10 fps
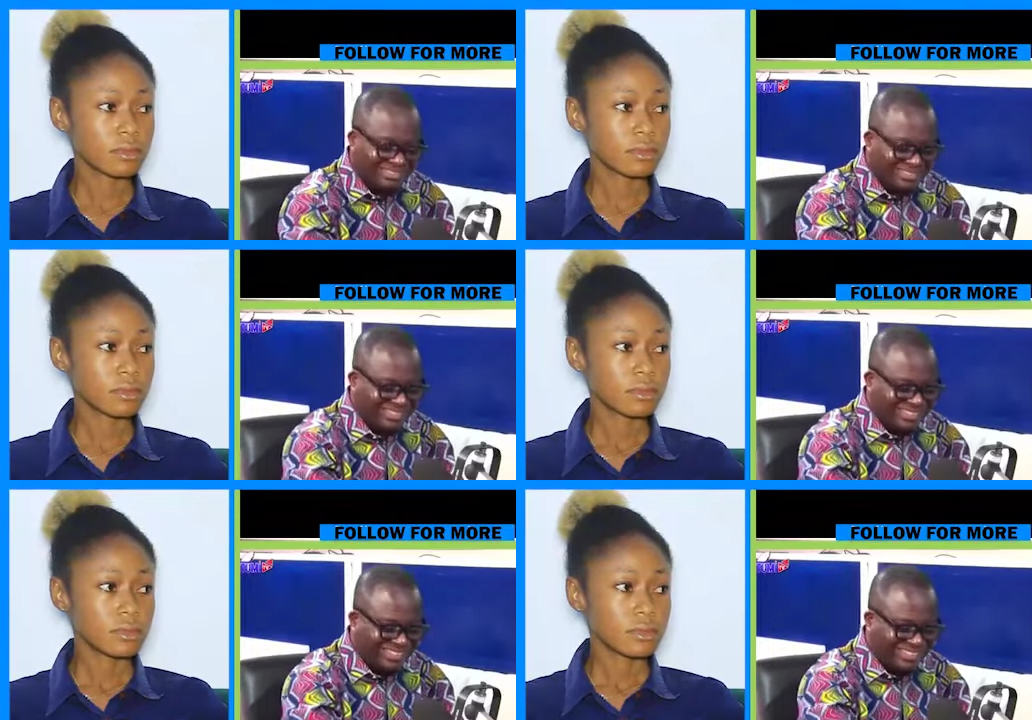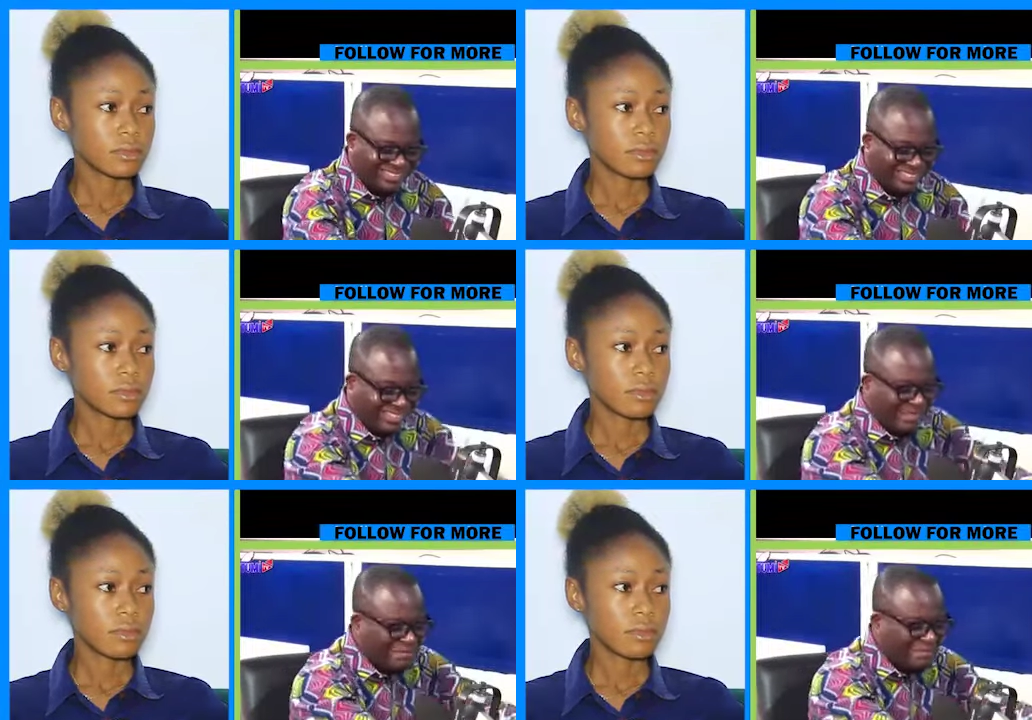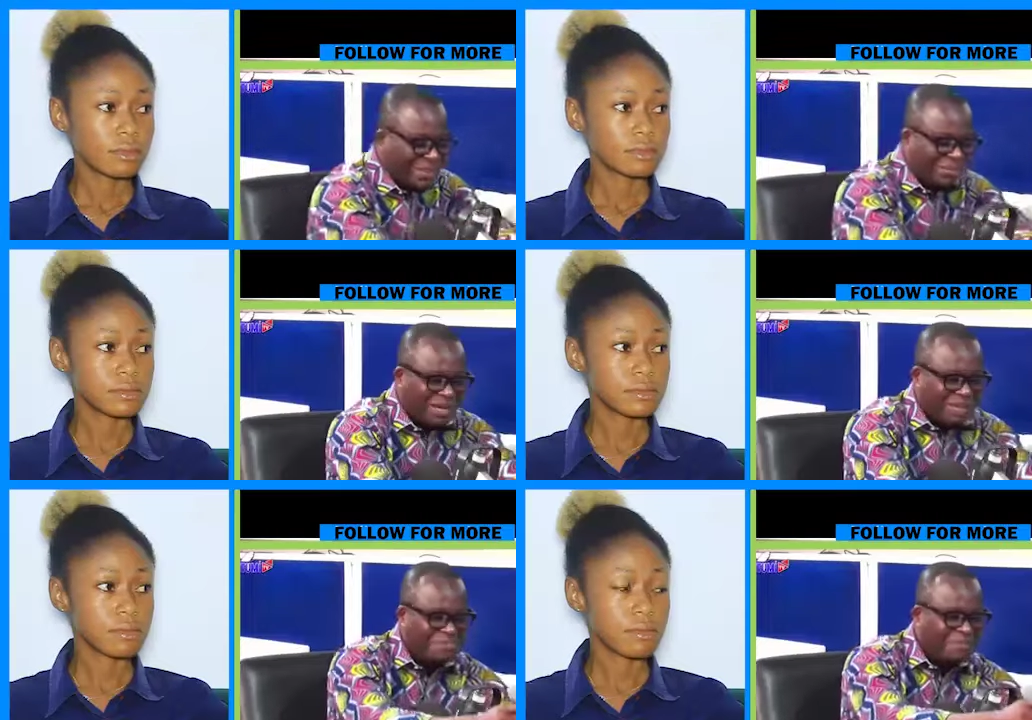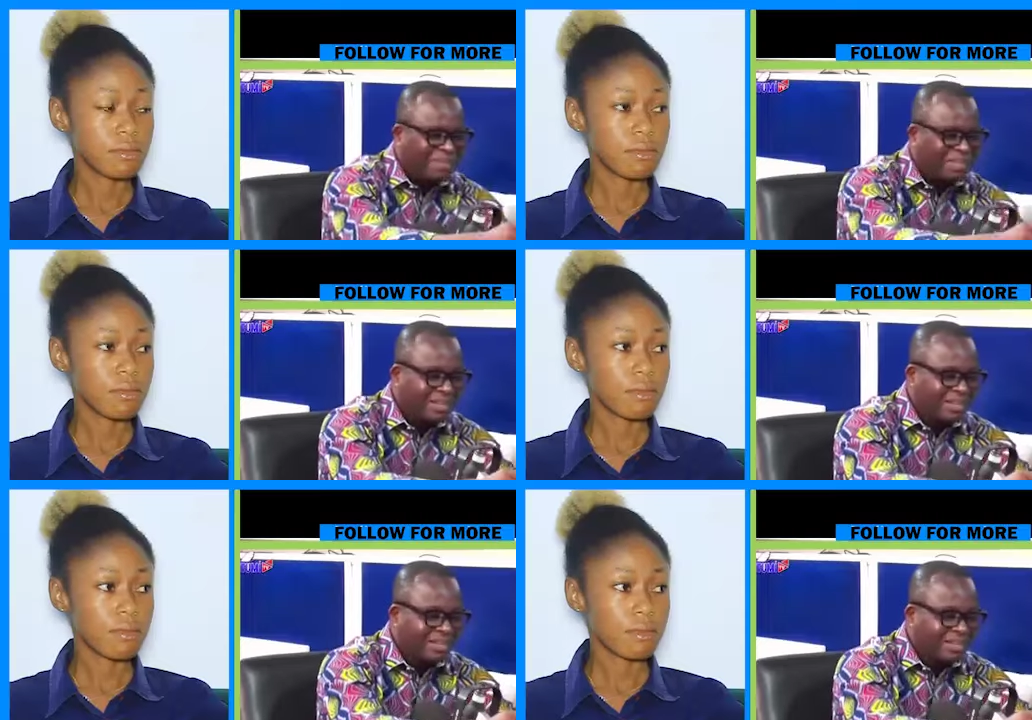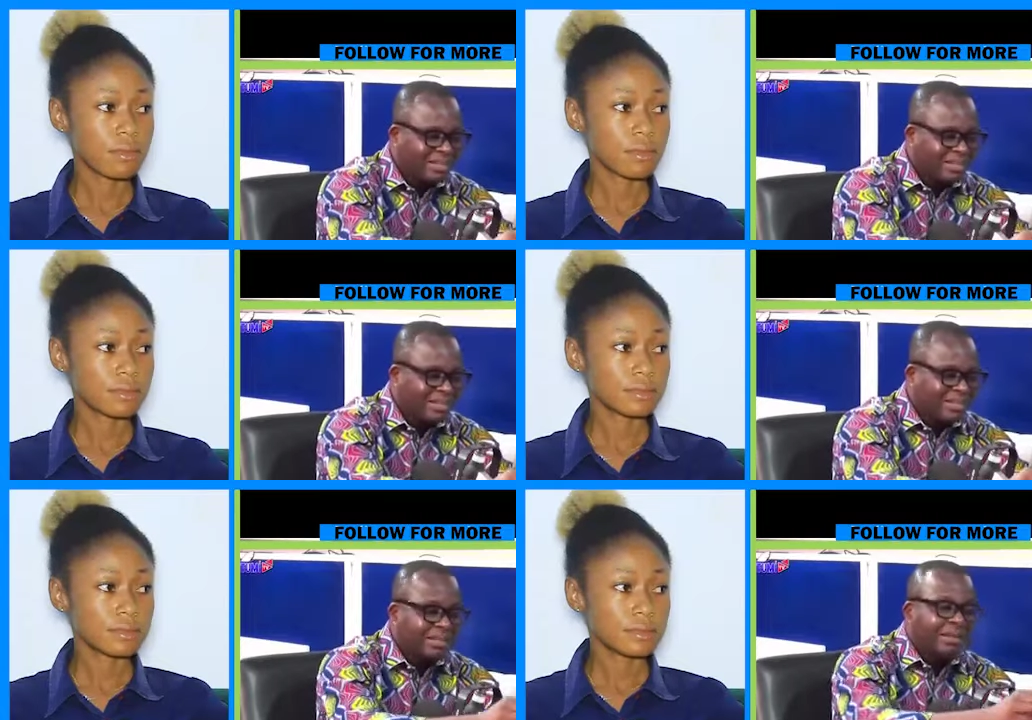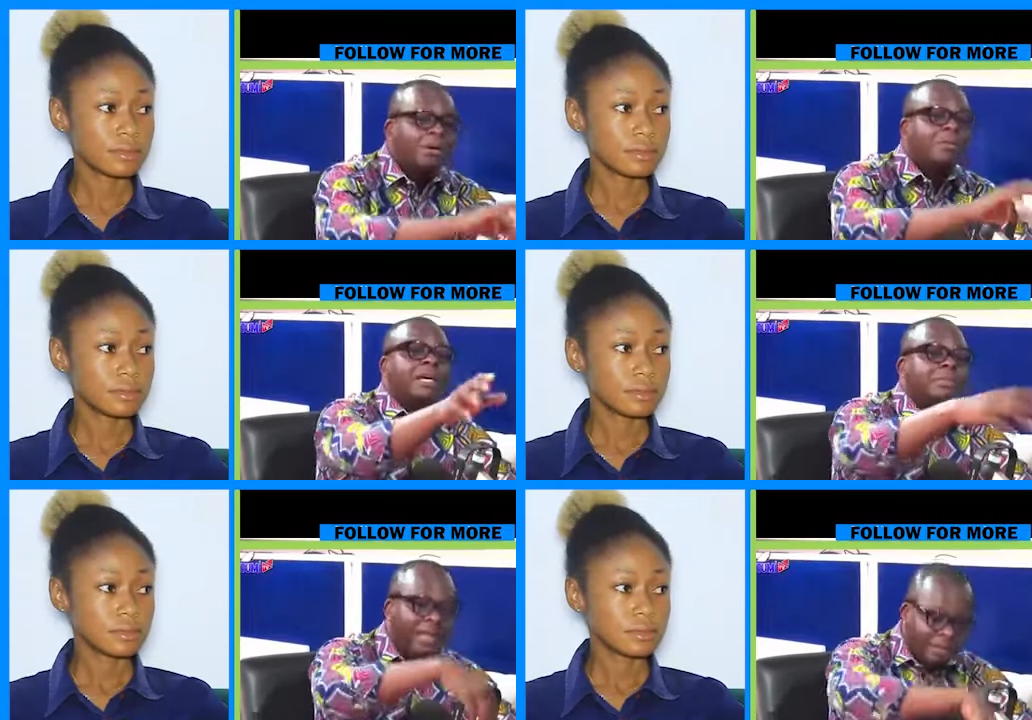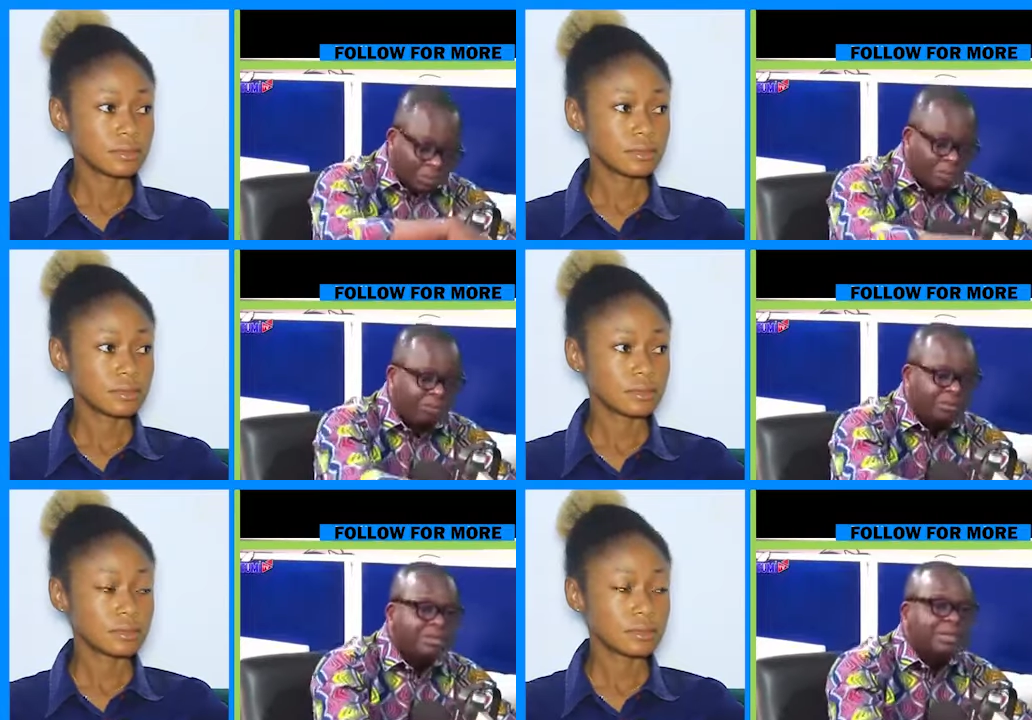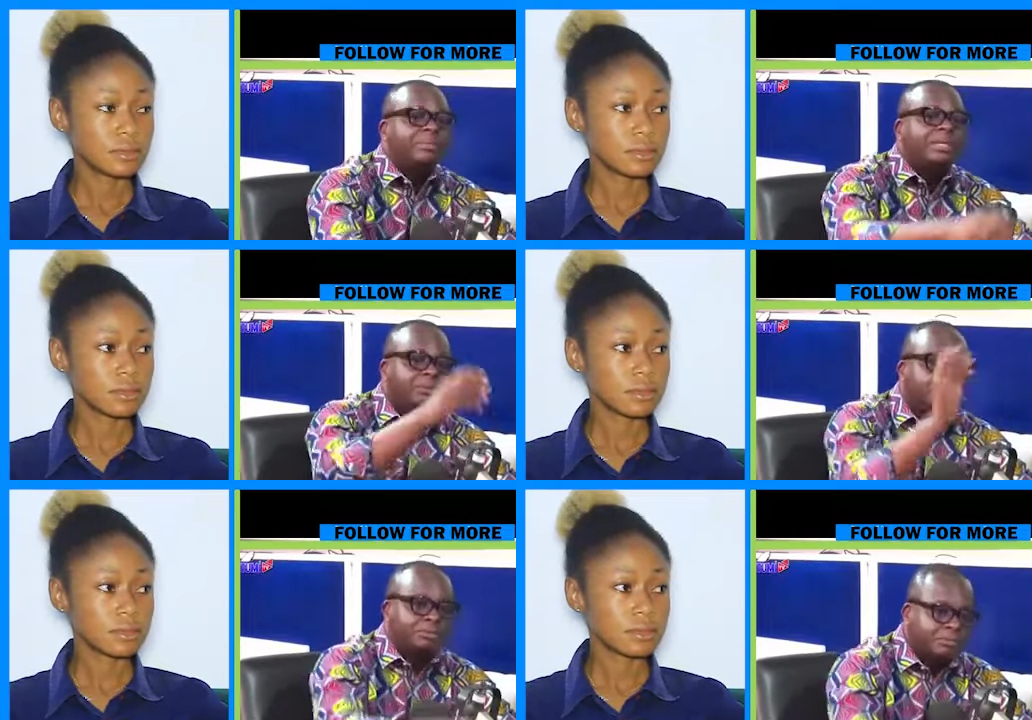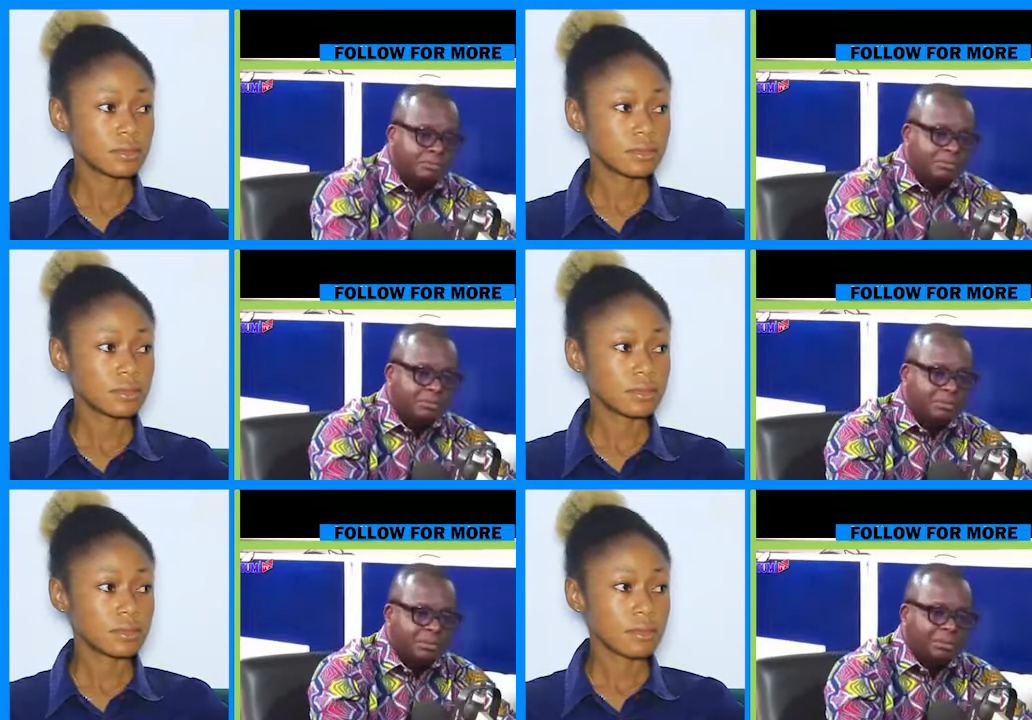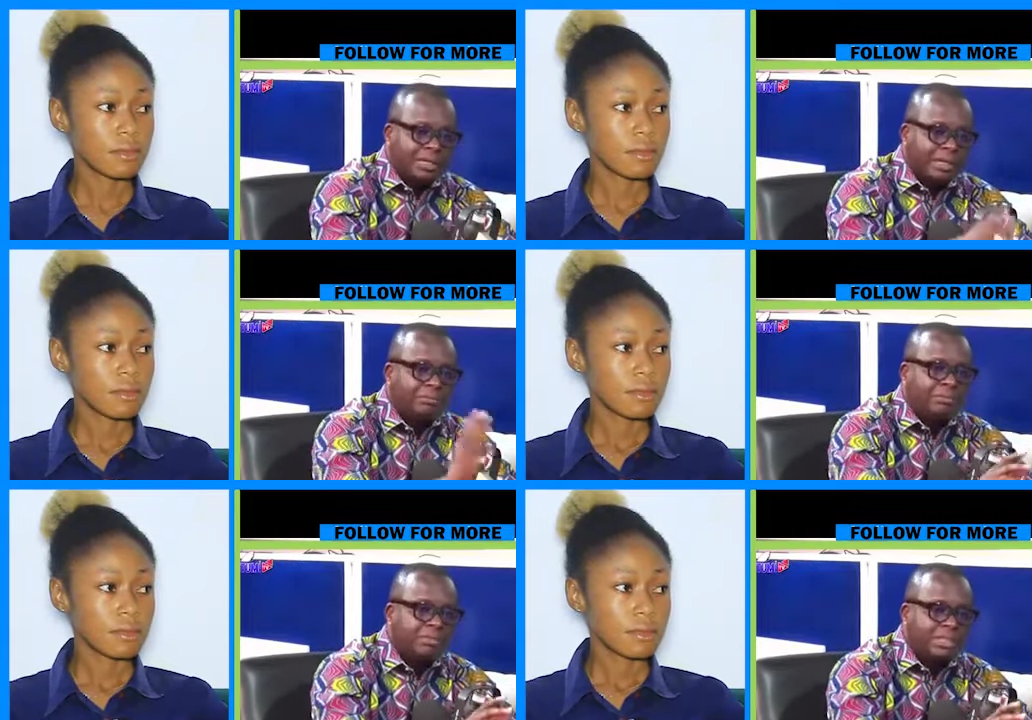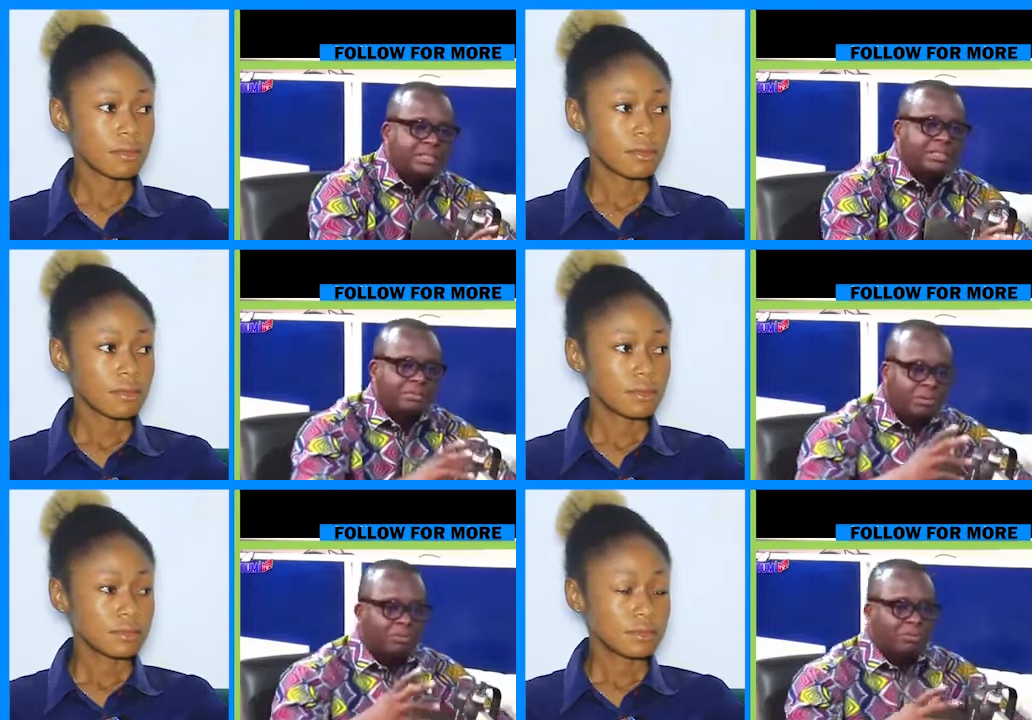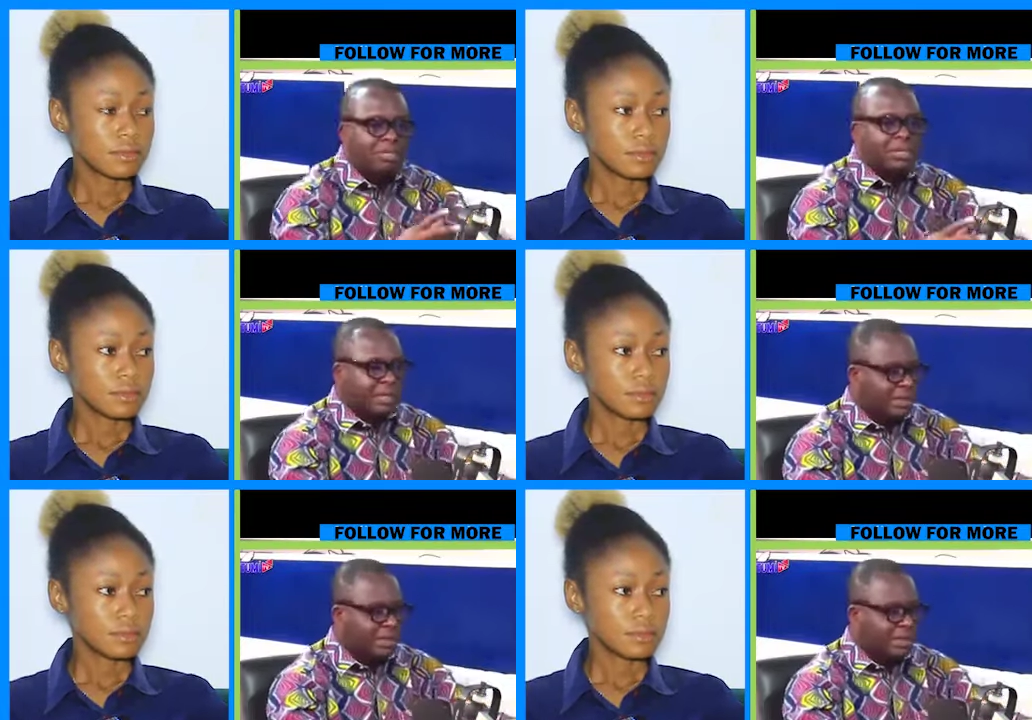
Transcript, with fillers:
Speaker 1: Talking about Ombaby, I make be mayor youth at that moment. Namakubusa,